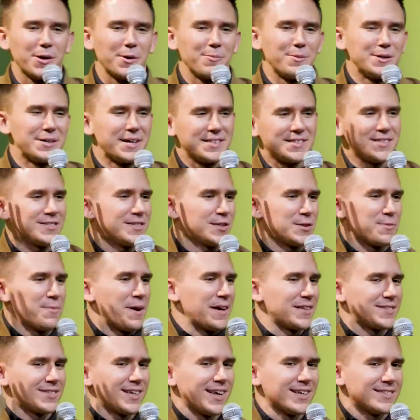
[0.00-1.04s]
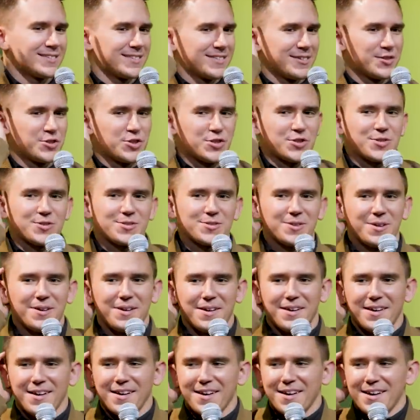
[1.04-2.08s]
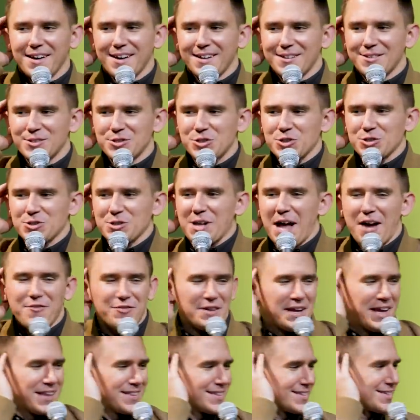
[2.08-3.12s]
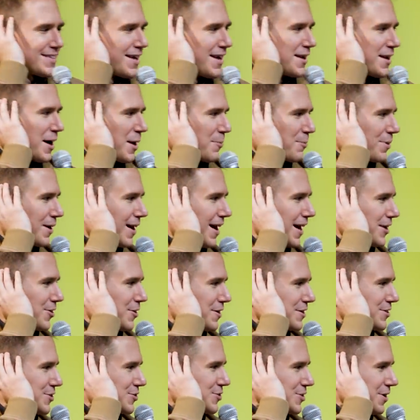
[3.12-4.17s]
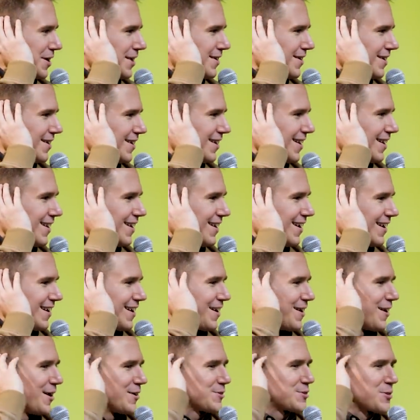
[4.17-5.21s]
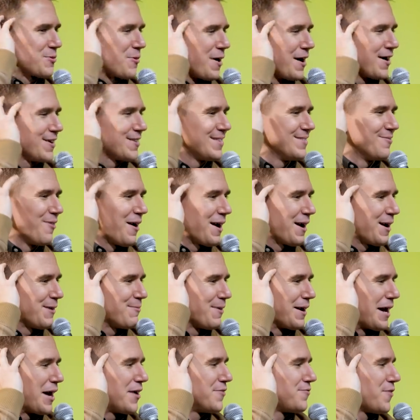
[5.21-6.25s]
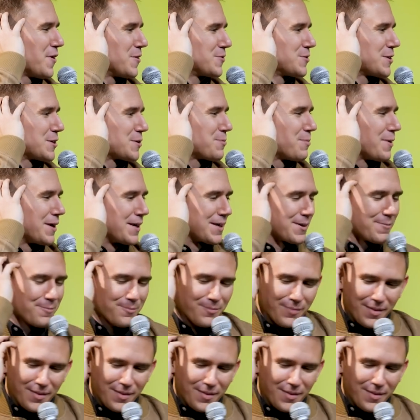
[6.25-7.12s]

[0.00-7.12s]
are going to be like, this doesn't make sense. They're just laughing at the setup. I don't understand. Also, why are my headphones this big?